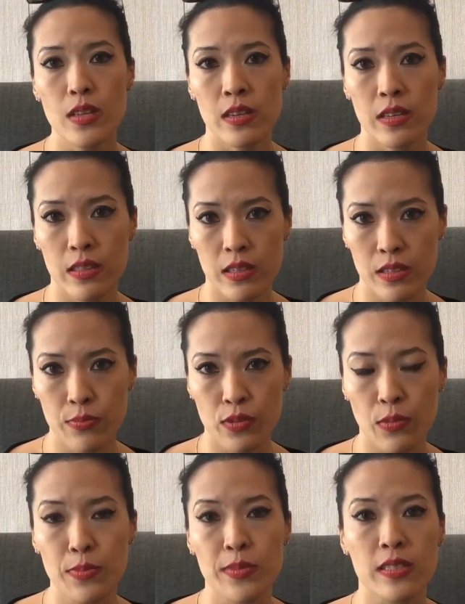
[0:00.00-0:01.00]
The
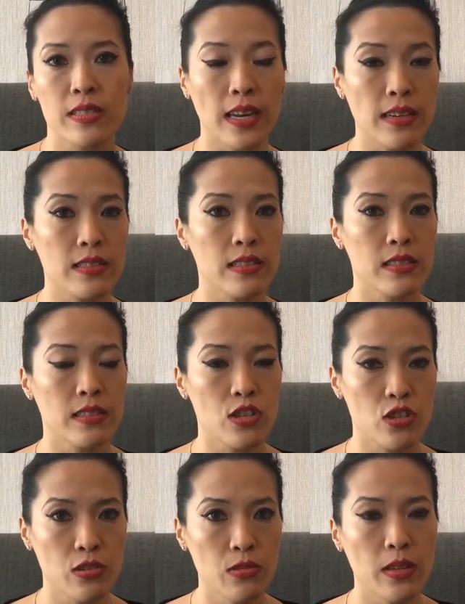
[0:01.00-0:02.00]
problem is a statelessness
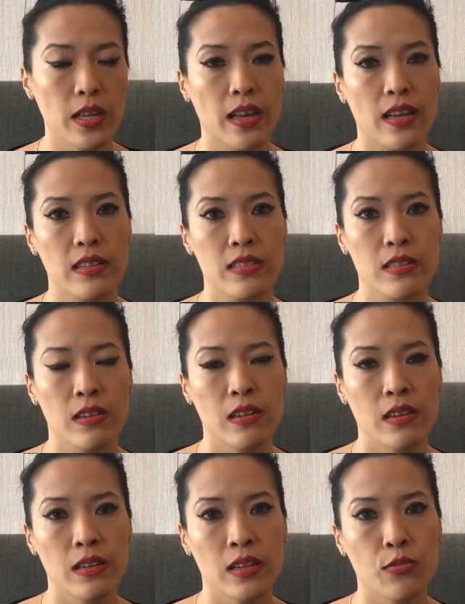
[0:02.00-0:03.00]
issue, and
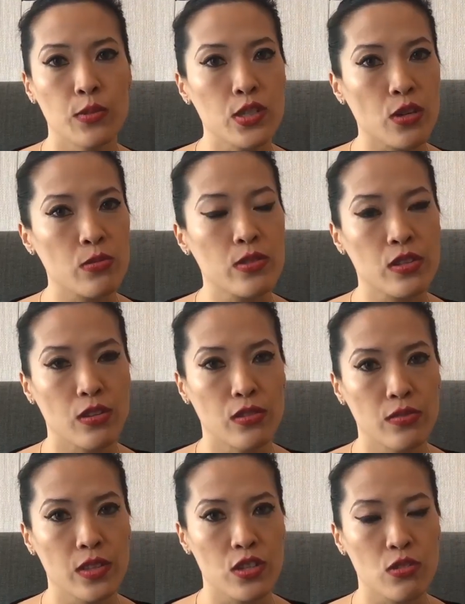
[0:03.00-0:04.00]
if we don't
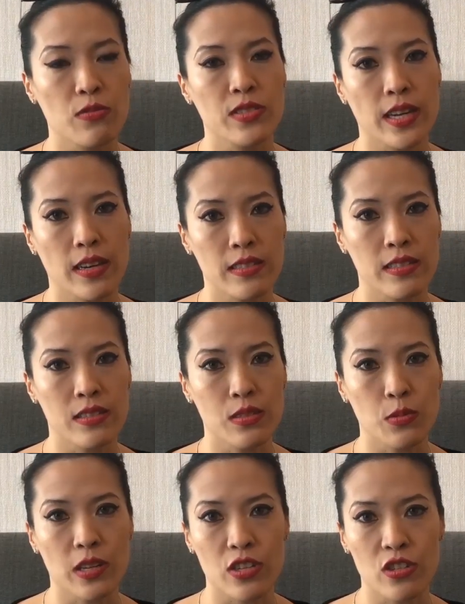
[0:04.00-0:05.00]
solve the issue of statelessness,
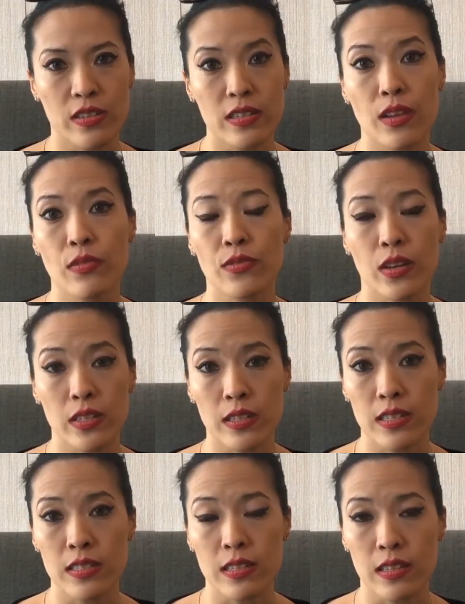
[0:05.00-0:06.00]
we'll actually never find an
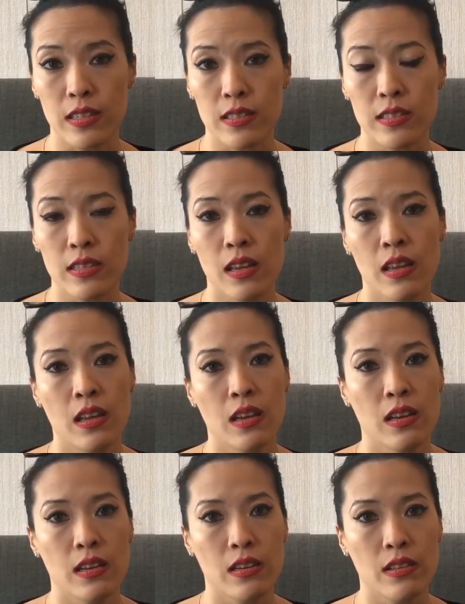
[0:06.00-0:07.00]
end to this.
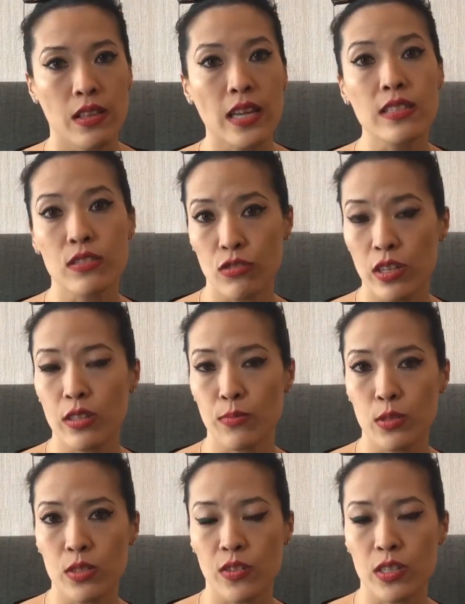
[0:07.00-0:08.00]
That is really the
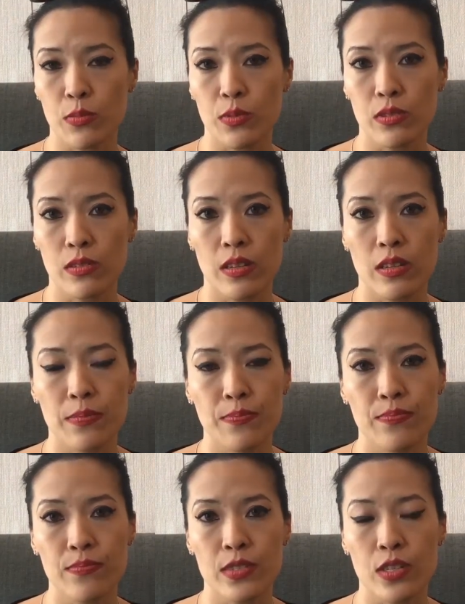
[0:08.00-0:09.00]
most feasible
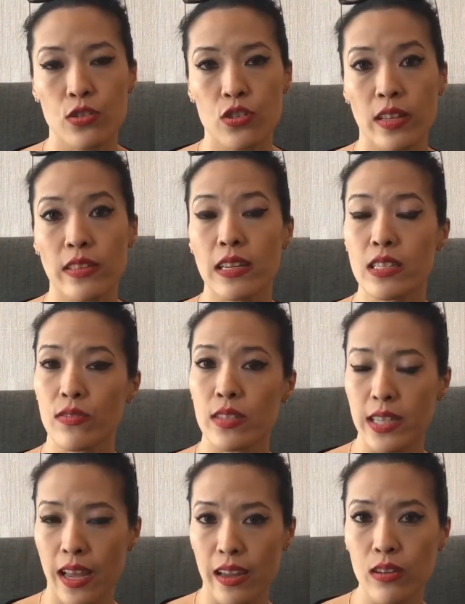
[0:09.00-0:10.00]
solution at the end of the
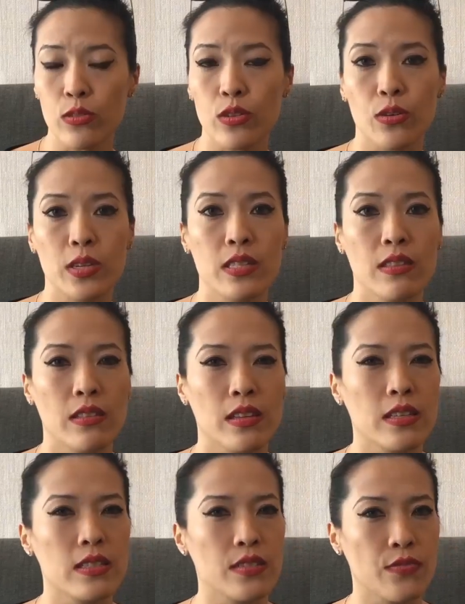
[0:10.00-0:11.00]
day, although I
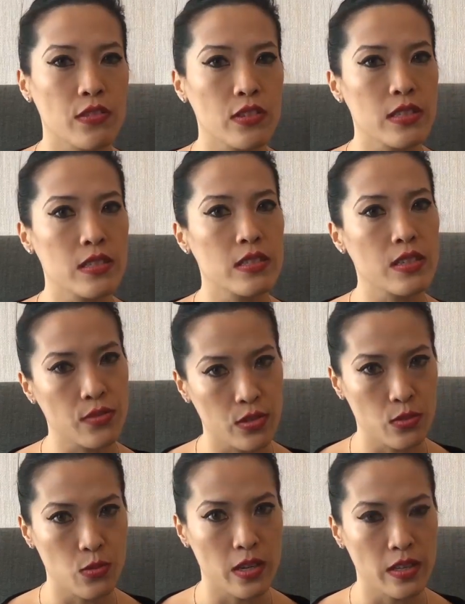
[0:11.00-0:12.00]
think it is a very
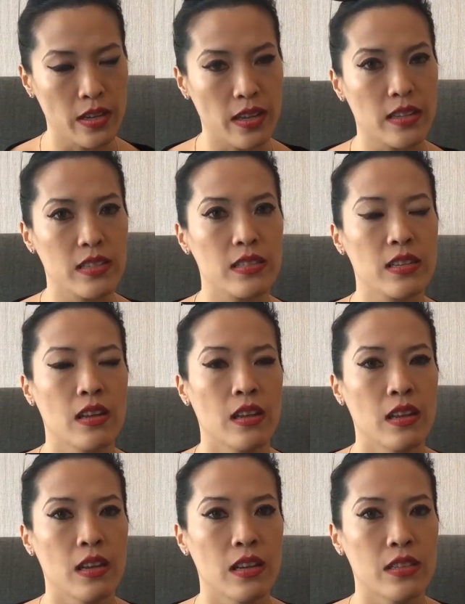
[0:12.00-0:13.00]
difficult one, and
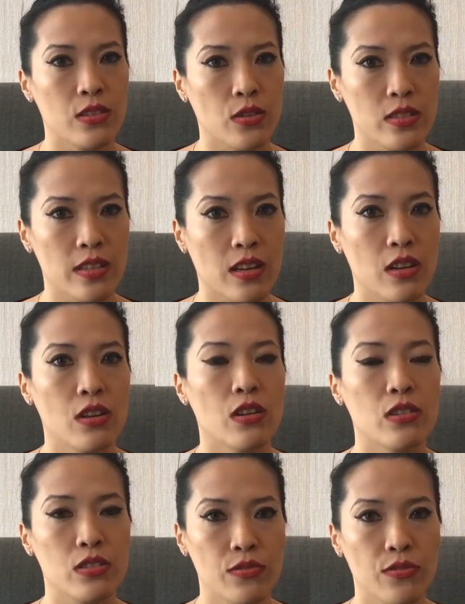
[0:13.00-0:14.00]
it's going to take a
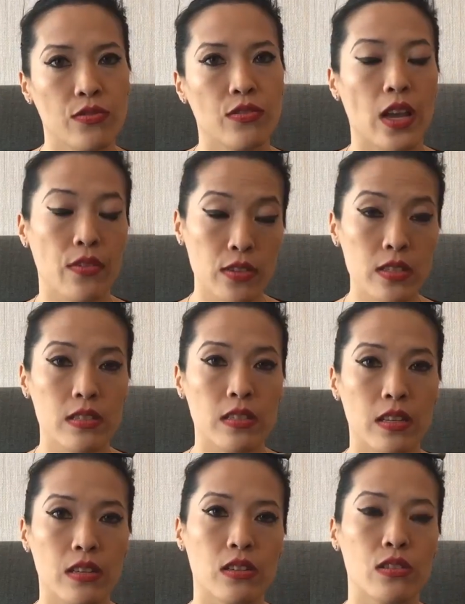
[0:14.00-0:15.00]
lot of effort
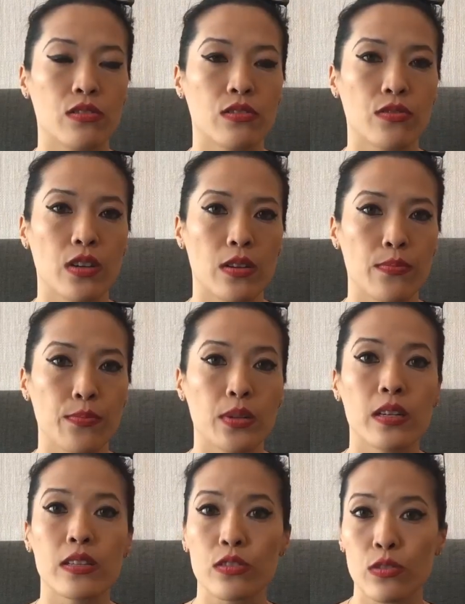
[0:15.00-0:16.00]
and a lot of
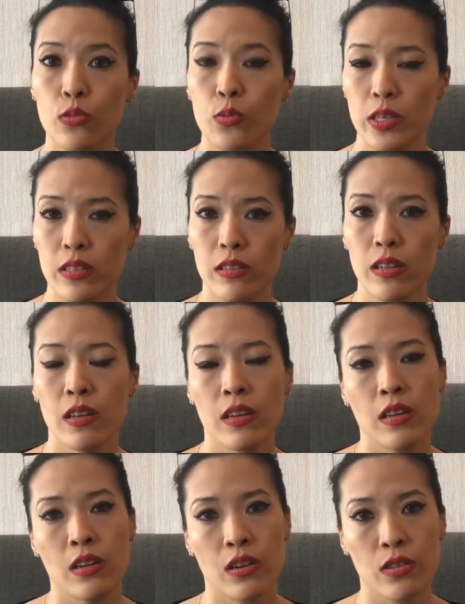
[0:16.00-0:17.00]
political will
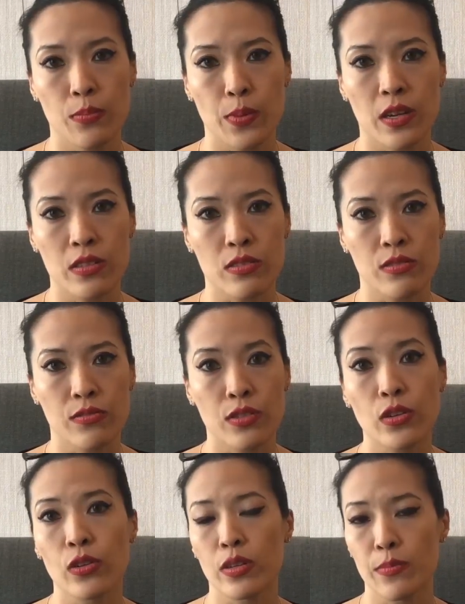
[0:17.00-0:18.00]
on the part of
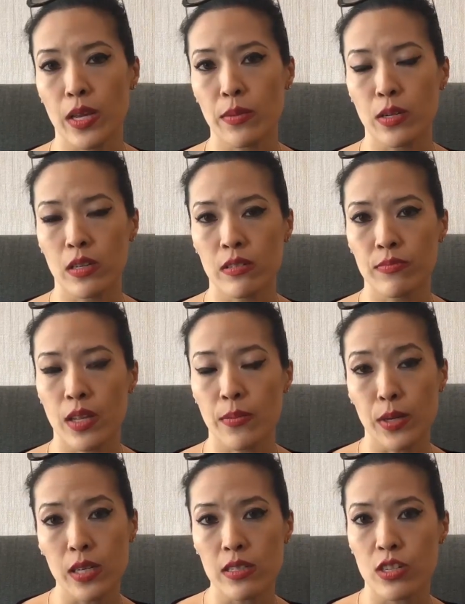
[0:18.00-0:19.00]
not only Myanmar and
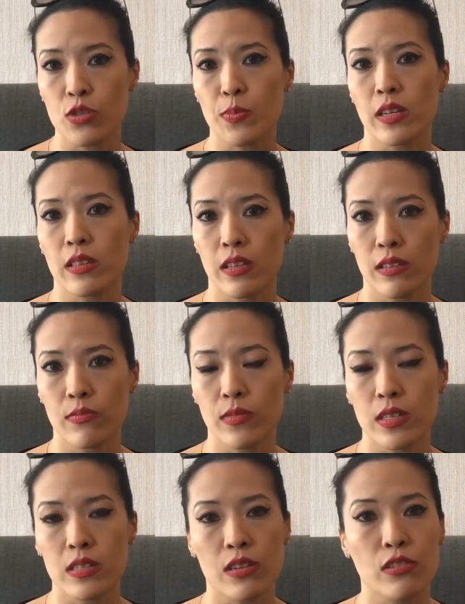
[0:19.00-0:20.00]
Bangladesh, but I think
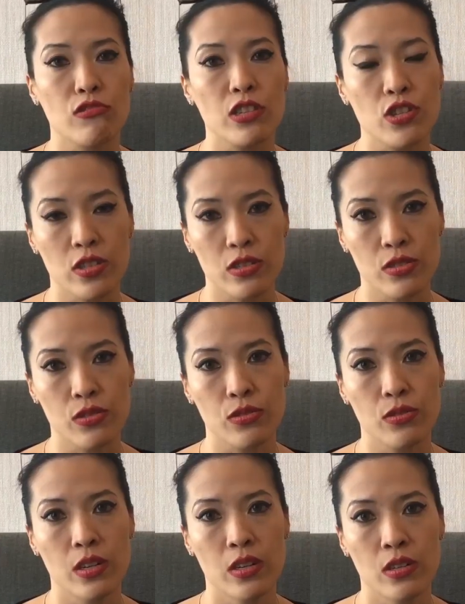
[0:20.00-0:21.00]
the entire region
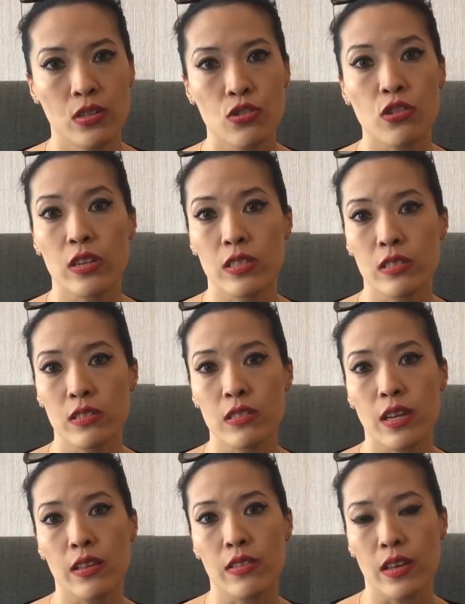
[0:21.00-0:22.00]
to try to
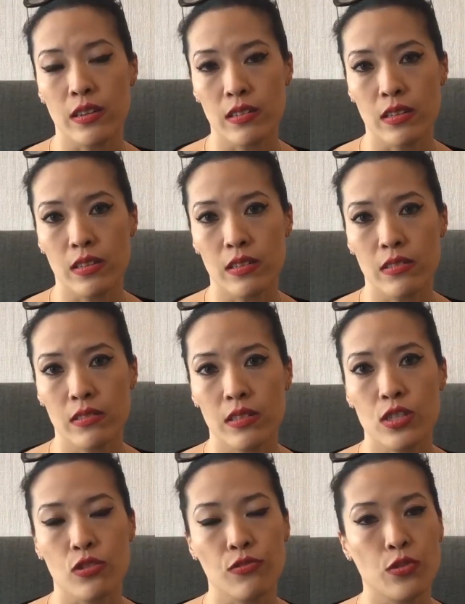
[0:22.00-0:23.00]
take that
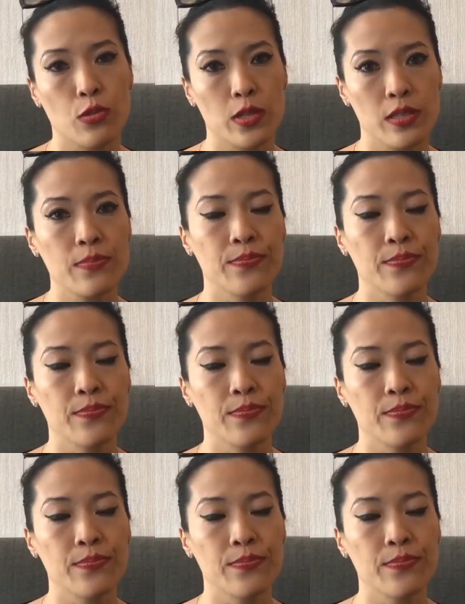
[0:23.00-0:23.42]
issue forward.